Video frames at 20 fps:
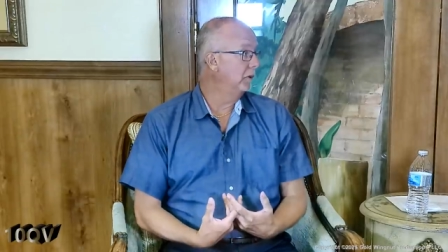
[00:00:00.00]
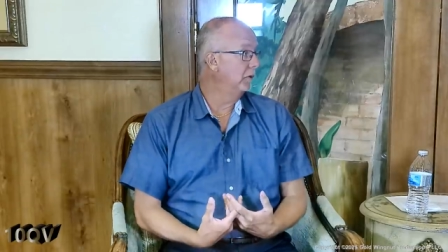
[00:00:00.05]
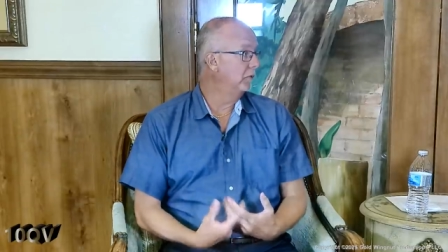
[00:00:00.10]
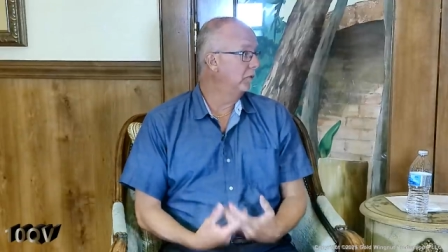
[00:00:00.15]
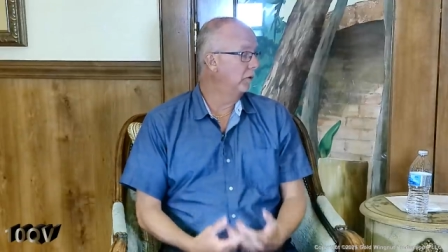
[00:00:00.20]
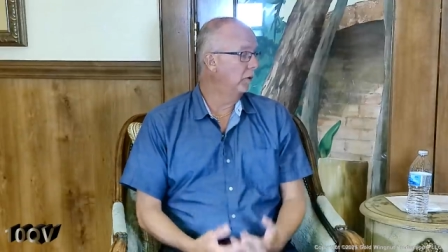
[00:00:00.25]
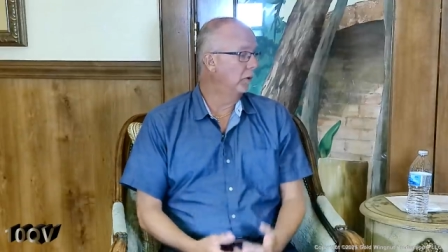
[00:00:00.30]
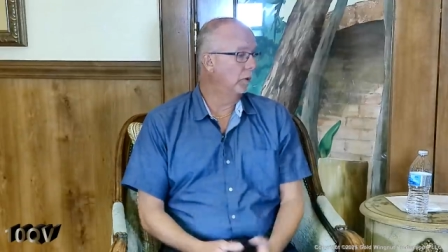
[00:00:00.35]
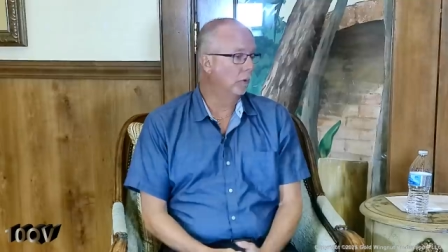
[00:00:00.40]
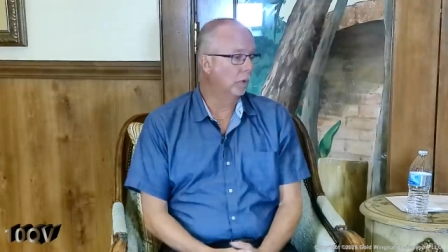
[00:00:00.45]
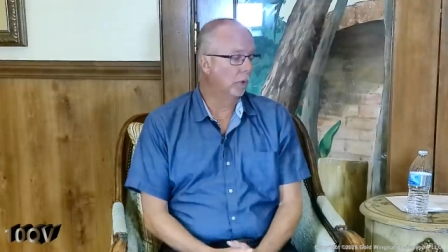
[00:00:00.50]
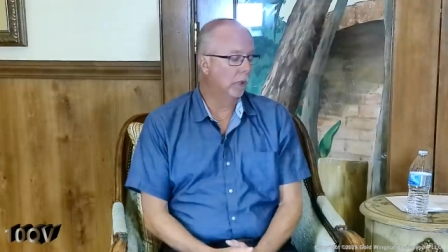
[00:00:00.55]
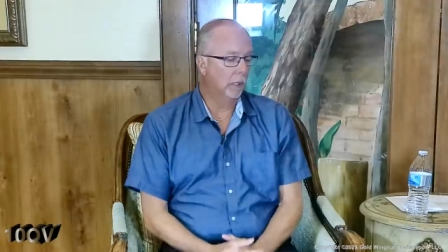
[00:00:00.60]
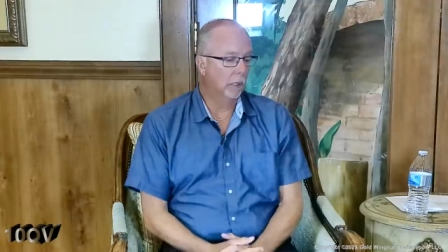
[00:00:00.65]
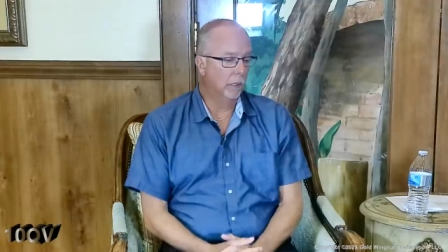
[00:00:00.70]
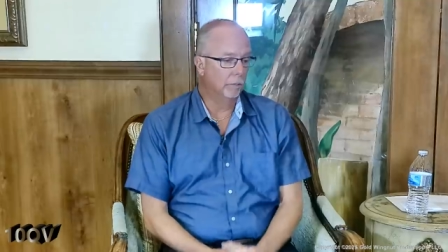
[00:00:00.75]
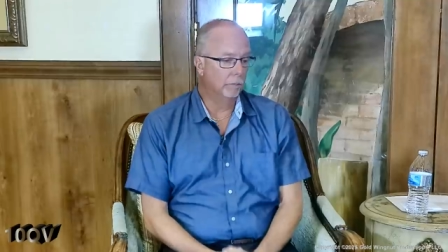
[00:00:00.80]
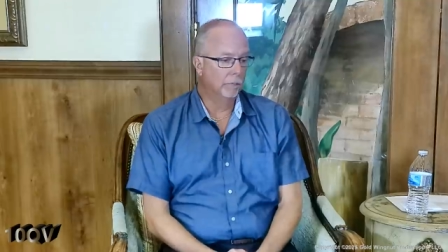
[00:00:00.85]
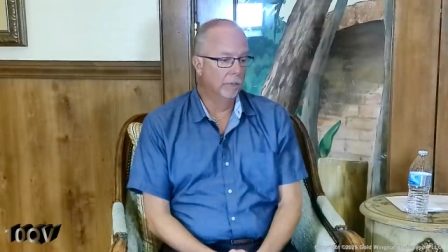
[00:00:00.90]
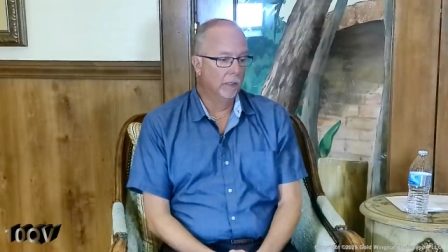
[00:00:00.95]

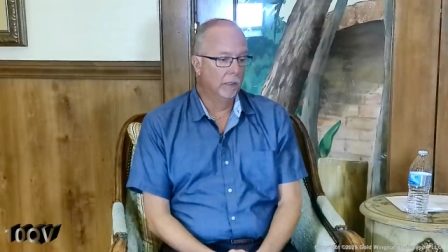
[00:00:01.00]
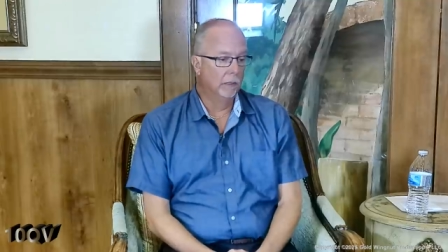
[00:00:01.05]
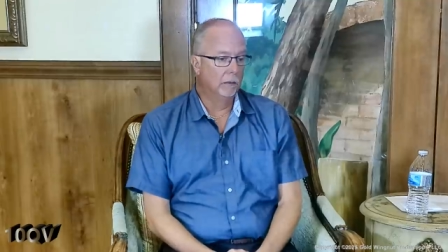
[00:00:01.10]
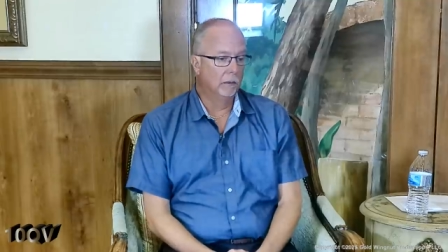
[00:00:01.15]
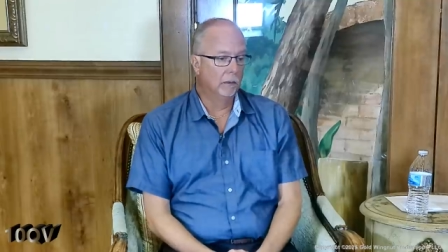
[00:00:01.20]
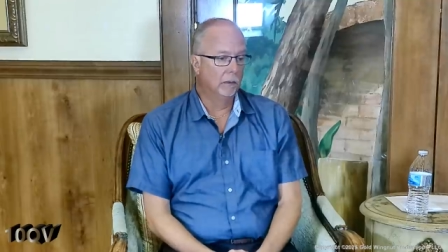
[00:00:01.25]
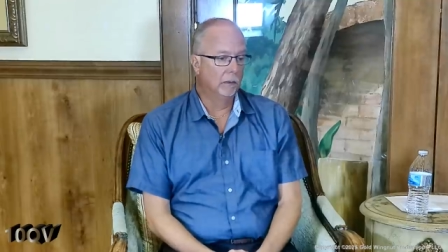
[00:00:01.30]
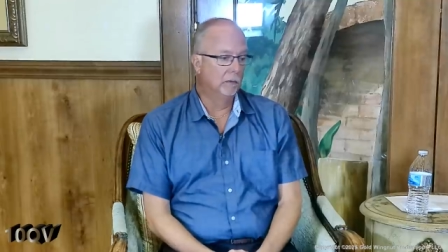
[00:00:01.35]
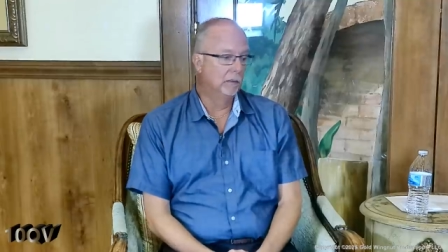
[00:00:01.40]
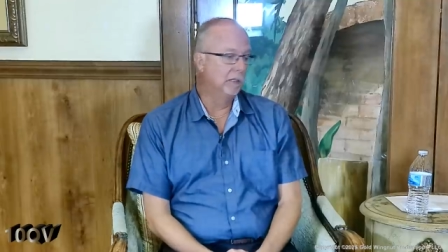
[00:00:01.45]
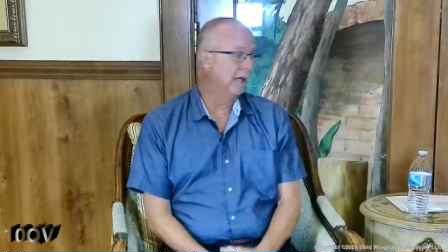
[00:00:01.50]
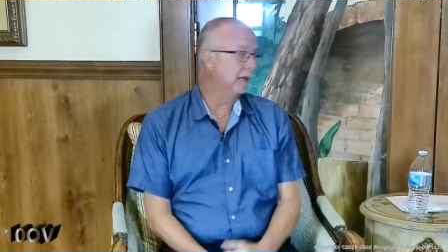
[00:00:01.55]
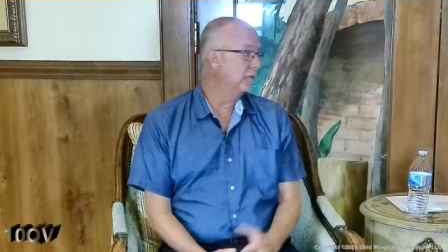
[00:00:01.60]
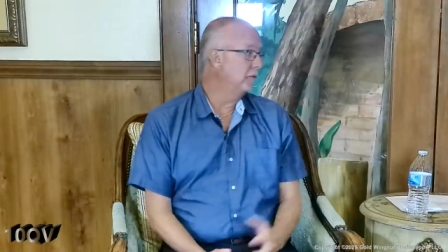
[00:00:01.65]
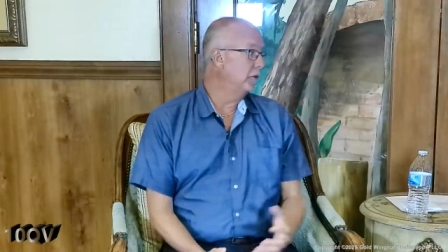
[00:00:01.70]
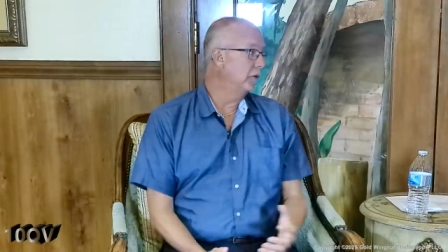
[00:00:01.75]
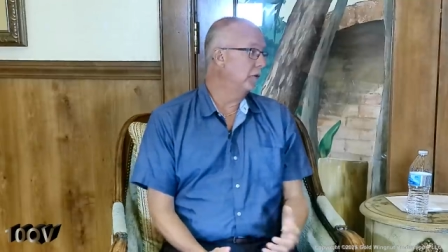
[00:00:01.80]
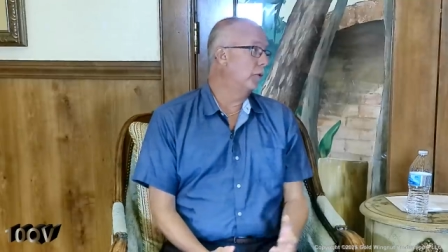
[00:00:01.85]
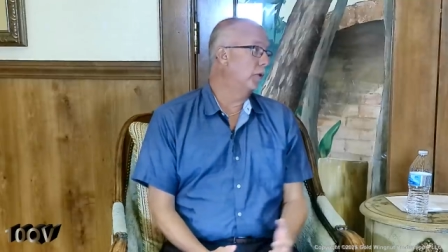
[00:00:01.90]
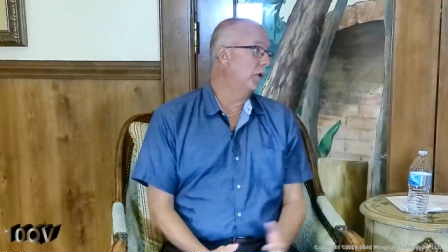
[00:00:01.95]
So to answer
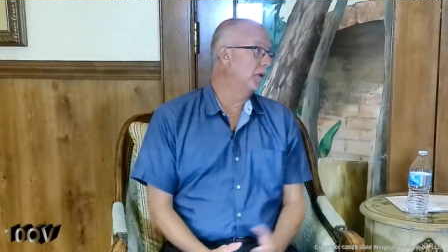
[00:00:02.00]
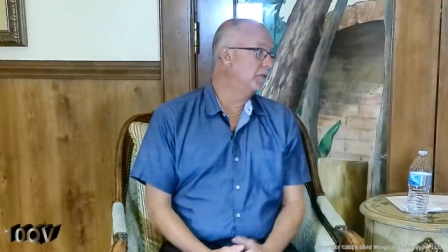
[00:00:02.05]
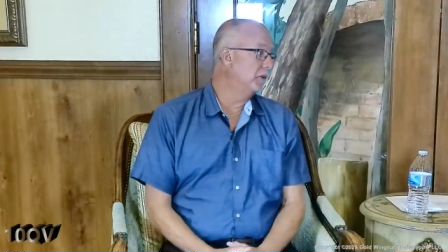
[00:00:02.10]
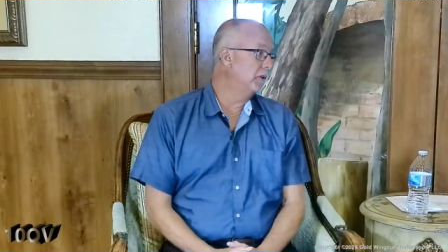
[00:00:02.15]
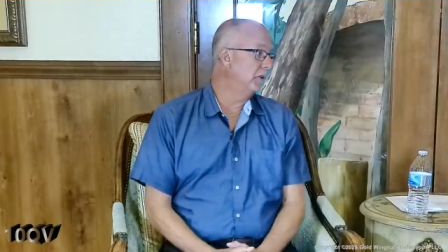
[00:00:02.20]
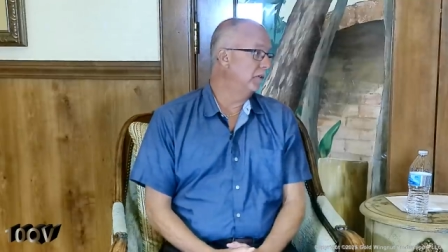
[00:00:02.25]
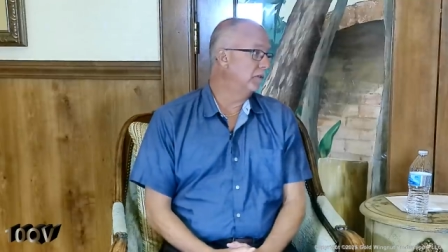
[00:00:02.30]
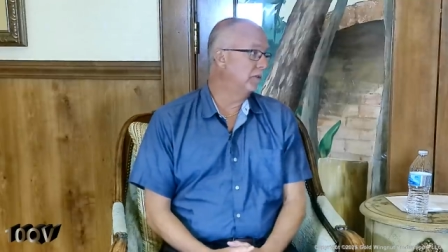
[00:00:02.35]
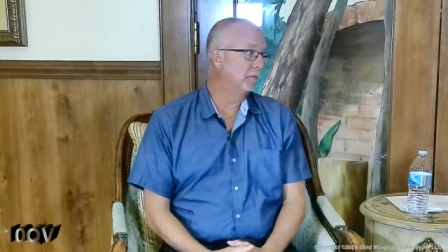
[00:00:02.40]
your question is,